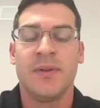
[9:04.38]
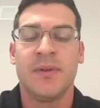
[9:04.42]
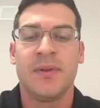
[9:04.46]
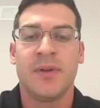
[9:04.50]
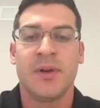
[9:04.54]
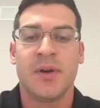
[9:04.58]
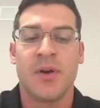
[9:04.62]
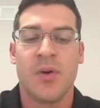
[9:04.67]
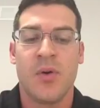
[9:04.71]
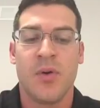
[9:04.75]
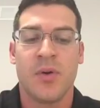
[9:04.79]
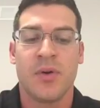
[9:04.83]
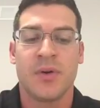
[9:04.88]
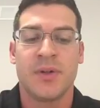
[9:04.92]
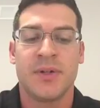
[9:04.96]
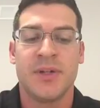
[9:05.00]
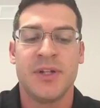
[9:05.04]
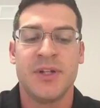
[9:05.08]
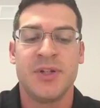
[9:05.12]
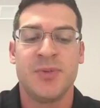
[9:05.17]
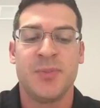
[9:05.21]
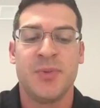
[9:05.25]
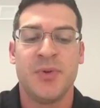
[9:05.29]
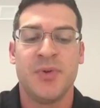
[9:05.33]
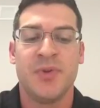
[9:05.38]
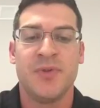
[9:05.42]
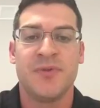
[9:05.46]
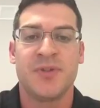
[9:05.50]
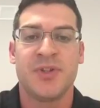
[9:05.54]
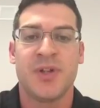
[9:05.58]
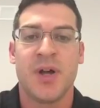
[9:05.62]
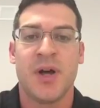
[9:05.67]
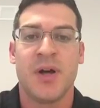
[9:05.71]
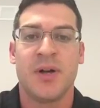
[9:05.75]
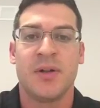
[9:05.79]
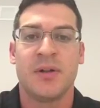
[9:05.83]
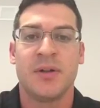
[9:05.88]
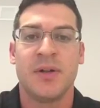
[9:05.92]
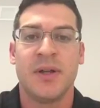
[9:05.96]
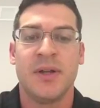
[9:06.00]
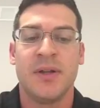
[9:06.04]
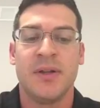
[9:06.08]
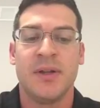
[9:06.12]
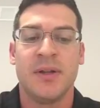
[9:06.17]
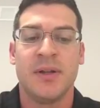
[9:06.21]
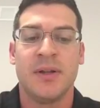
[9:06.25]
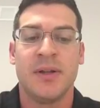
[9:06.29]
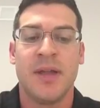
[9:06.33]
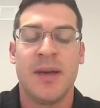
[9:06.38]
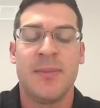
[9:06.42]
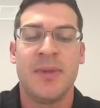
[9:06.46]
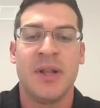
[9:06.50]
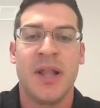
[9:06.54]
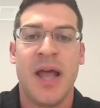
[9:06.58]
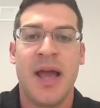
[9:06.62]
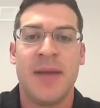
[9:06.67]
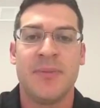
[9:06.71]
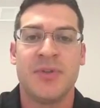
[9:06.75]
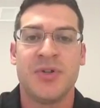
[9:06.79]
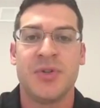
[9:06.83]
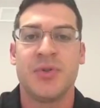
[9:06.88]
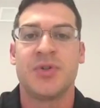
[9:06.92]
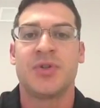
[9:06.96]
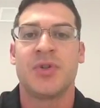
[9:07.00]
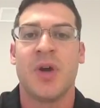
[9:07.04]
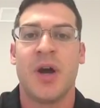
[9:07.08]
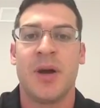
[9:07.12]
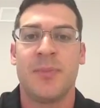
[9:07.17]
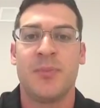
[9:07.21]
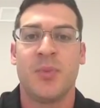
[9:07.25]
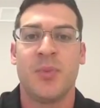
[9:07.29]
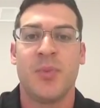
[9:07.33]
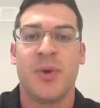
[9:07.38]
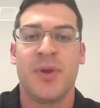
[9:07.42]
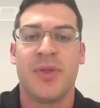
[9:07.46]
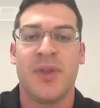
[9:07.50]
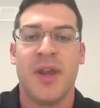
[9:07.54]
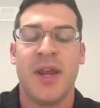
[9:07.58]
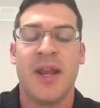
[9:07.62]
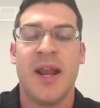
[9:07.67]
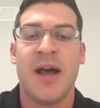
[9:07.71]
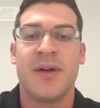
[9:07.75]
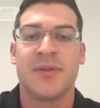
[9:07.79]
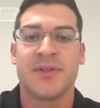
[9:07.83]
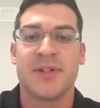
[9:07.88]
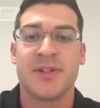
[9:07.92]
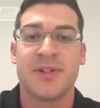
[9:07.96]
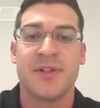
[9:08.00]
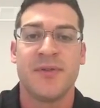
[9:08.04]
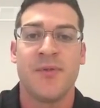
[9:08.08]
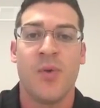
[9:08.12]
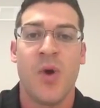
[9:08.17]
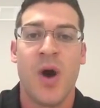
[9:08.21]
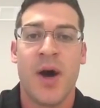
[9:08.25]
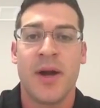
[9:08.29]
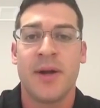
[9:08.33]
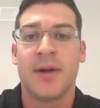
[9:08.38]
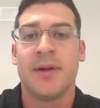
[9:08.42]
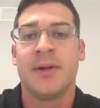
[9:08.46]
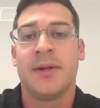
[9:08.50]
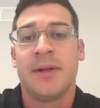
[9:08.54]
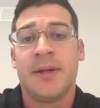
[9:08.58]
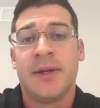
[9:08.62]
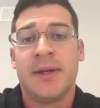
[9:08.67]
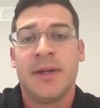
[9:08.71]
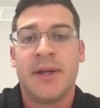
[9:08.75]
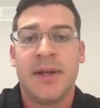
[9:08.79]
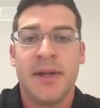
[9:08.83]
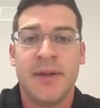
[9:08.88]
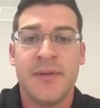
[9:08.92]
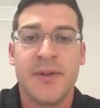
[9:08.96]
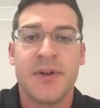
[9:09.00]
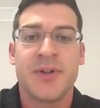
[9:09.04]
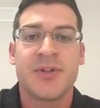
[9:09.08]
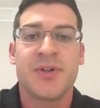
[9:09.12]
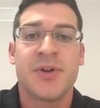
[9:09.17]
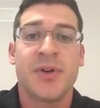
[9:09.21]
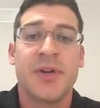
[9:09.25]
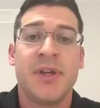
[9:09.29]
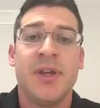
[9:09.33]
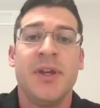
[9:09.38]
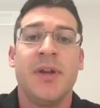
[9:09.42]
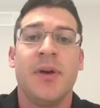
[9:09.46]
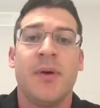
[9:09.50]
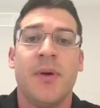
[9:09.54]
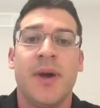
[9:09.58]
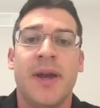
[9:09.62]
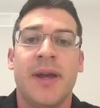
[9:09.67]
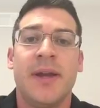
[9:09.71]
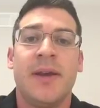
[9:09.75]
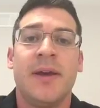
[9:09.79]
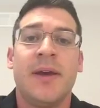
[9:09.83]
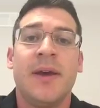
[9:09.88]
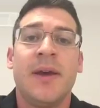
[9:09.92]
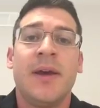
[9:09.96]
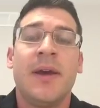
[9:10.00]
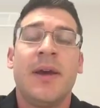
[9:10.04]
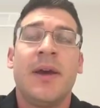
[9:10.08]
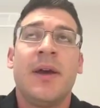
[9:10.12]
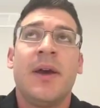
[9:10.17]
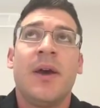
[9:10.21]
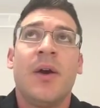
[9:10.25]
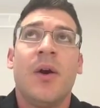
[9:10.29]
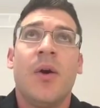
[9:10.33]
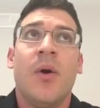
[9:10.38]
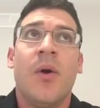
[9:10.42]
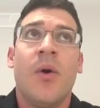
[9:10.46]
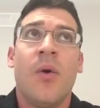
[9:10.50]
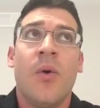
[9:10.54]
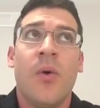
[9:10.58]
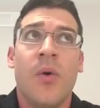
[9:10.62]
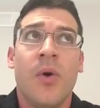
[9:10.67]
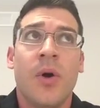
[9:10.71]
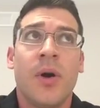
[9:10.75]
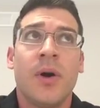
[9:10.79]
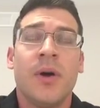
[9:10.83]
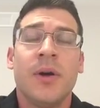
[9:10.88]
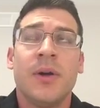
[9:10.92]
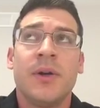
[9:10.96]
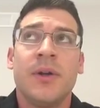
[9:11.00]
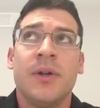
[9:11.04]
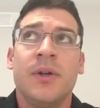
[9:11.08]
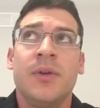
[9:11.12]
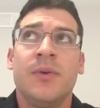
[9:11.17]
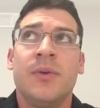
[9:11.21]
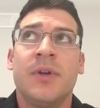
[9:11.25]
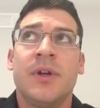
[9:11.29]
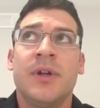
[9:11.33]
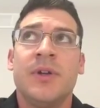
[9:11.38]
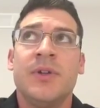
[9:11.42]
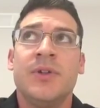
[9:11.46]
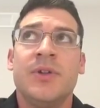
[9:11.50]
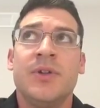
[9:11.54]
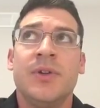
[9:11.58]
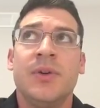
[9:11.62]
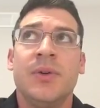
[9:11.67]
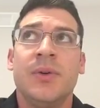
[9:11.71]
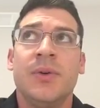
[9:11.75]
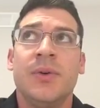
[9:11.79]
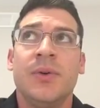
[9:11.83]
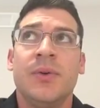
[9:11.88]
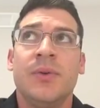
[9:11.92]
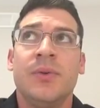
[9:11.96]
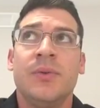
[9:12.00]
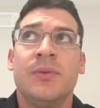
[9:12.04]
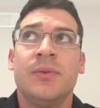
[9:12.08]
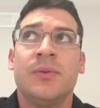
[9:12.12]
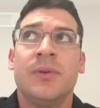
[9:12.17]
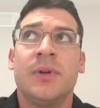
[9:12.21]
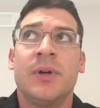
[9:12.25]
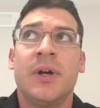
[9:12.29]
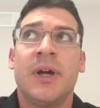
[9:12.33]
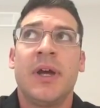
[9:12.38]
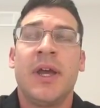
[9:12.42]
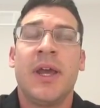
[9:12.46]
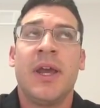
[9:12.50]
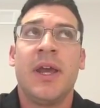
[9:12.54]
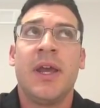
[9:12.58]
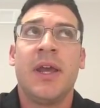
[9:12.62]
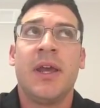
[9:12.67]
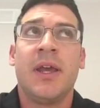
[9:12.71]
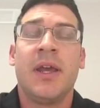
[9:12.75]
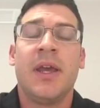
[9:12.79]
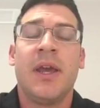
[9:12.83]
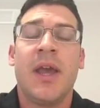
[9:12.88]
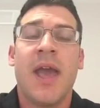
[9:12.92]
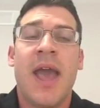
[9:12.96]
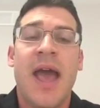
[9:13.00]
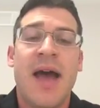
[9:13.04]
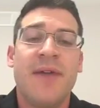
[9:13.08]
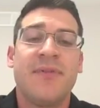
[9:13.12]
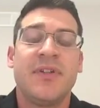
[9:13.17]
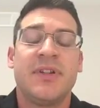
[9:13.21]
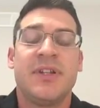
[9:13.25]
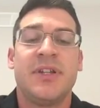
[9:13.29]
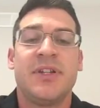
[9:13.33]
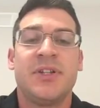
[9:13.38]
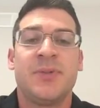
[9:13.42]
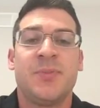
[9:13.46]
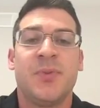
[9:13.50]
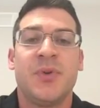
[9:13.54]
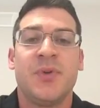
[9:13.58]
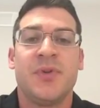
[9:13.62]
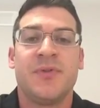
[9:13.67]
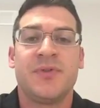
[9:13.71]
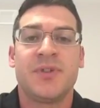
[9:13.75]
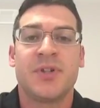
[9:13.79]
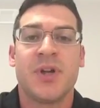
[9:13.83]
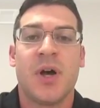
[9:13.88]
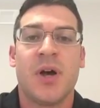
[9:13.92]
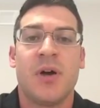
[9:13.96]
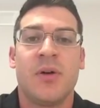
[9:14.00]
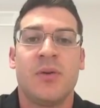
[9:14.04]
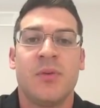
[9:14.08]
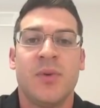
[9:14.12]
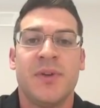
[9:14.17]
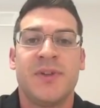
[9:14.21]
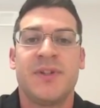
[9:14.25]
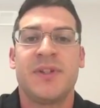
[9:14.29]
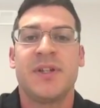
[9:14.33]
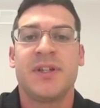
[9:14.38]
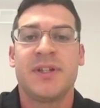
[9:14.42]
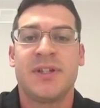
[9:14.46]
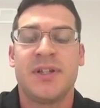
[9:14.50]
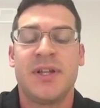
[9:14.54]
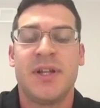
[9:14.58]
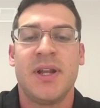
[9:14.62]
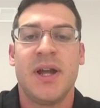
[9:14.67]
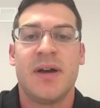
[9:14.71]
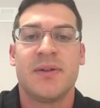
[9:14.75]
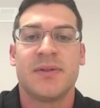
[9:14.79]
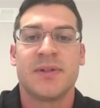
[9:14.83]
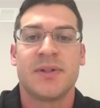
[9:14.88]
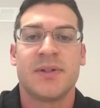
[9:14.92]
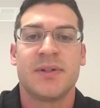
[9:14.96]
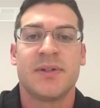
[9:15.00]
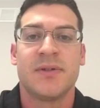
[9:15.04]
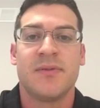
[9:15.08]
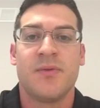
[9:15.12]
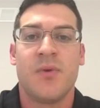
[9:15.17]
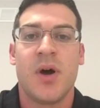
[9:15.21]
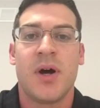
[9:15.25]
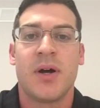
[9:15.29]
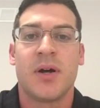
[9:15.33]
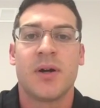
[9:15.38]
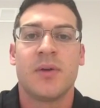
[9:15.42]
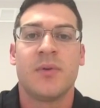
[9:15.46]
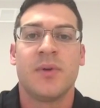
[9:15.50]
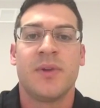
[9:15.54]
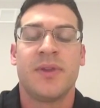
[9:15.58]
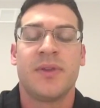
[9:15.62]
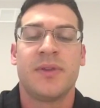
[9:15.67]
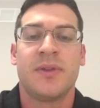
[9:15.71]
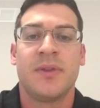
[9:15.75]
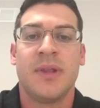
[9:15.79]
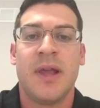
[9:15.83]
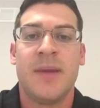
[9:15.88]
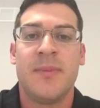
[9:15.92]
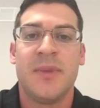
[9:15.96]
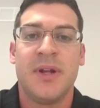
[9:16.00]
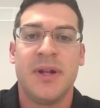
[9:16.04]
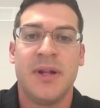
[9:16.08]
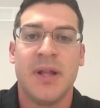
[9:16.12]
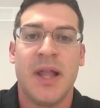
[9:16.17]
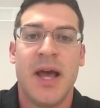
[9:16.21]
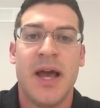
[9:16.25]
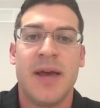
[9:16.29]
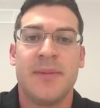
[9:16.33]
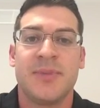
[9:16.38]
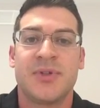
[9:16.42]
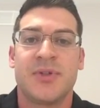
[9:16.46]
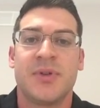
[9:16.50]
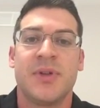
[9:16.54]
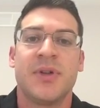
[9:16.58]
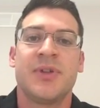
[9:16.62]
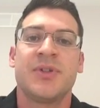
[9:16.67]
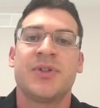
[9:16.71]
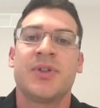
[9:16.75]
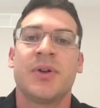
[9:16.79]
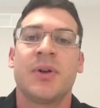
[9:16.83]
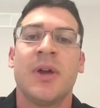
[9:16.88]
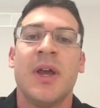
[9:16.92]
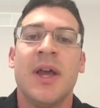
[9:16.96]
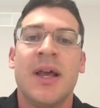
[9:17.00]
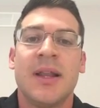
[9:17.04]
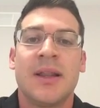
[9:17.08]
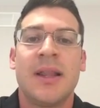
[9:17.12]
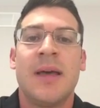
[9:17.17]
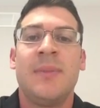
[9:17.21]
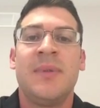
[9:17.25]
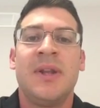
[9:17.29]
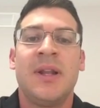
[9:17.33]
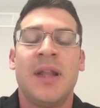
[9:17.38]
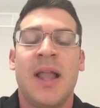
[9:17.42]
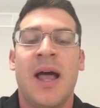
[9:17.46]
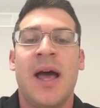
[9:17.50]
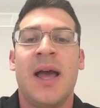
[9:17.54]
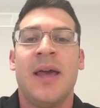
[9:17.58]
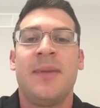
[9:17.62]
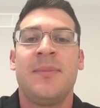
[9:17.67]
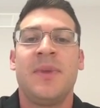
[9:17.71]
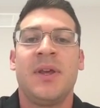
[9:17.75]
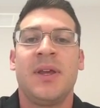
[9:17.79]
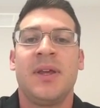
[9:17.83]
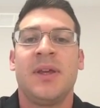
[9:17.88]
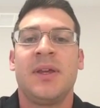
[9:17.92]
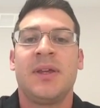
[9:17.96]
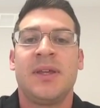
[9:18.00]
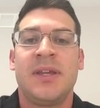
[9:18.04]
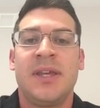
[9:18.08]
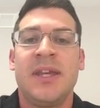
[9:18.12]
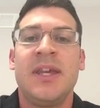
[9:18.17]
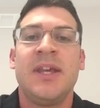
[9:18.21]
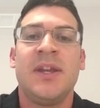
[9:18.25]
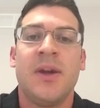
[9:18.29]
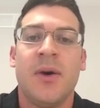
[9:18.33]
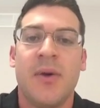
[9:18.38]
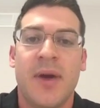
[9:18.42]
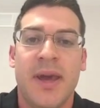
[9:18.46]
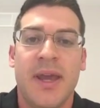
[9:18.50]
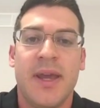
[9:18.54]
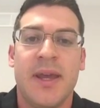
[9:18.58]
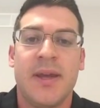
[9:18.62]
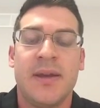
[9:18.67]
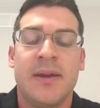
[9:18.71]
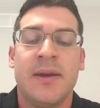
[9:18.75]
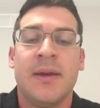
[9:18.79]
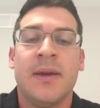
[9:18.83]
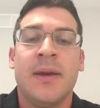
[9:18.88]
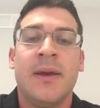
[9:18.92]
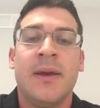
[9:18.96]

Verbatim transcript: the quarter teaspoon of salt and the lemon lime juice up with eight ounces of water, and there's your keto aid. Or you can do a half a teaspoon of salt with 16 ounces of water with lemon and lime. So there's your lemon lime keto aid.